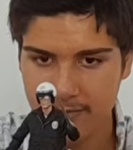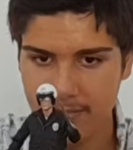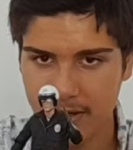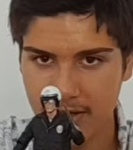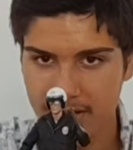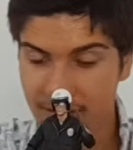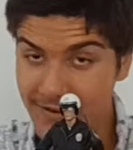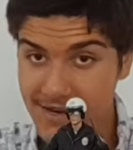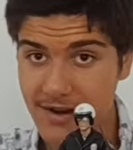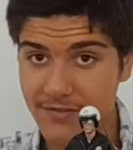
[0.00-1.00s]
but
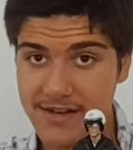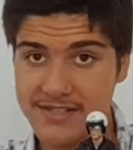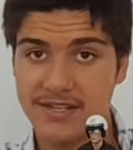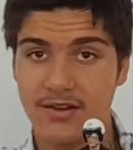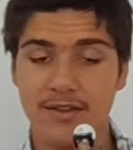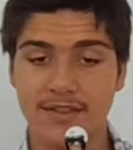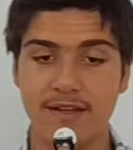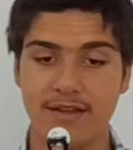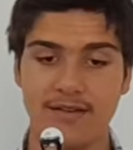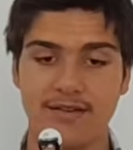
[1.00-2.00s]
I've actually got it
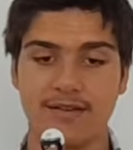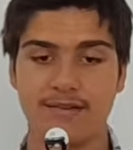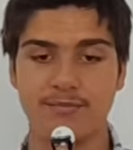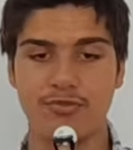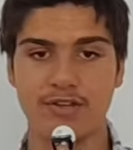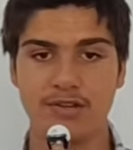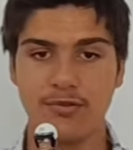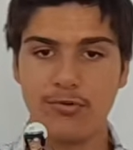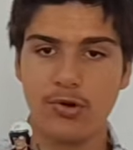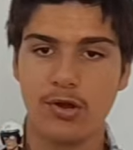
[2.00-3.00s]
there. Pretty
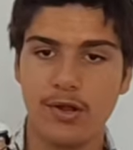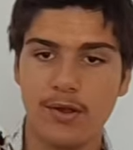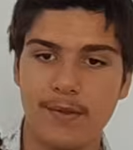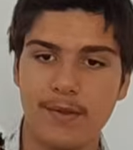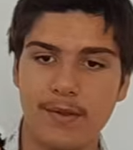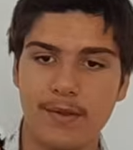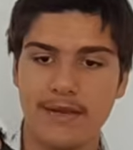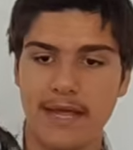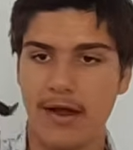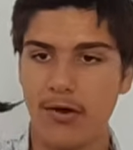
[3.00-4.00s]
cool.
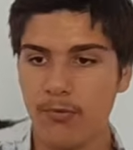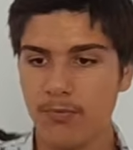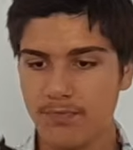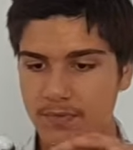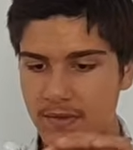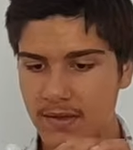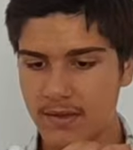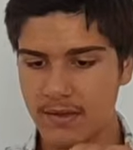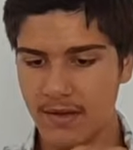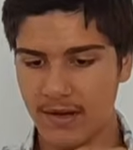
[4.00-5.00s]
Now,
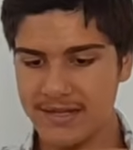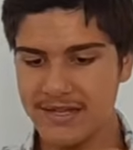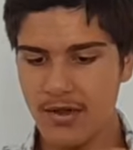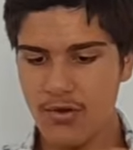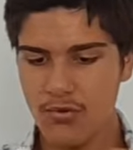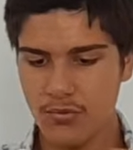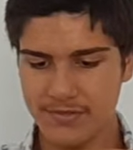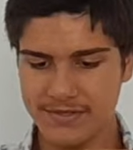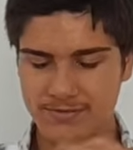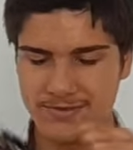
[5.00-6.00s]
I didn't know,
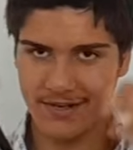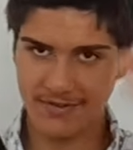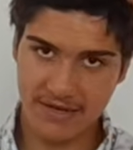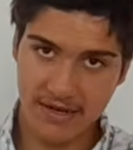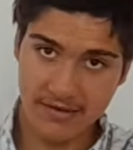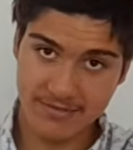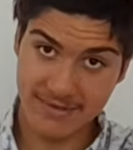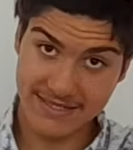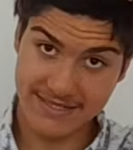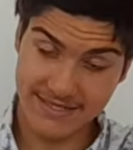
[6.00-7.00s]
this was kind of a last
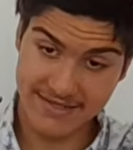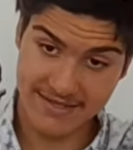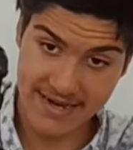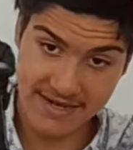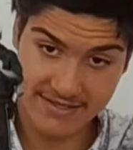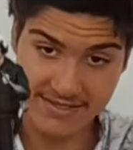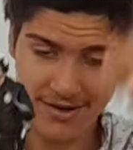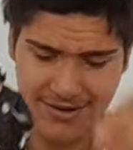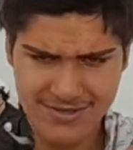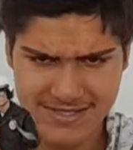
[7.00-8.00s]
minute decision getting this guy.
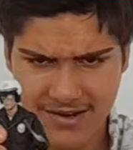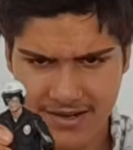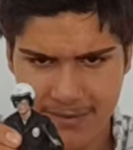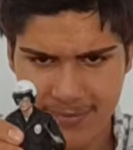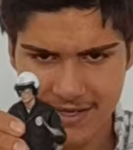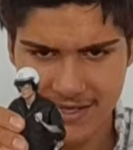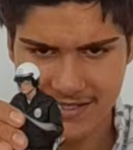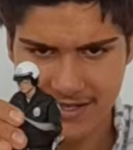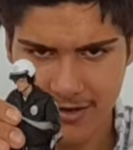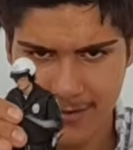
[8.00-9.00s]
I got this guy a couple of years
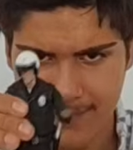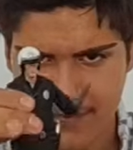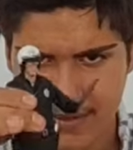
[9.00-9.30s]
ago.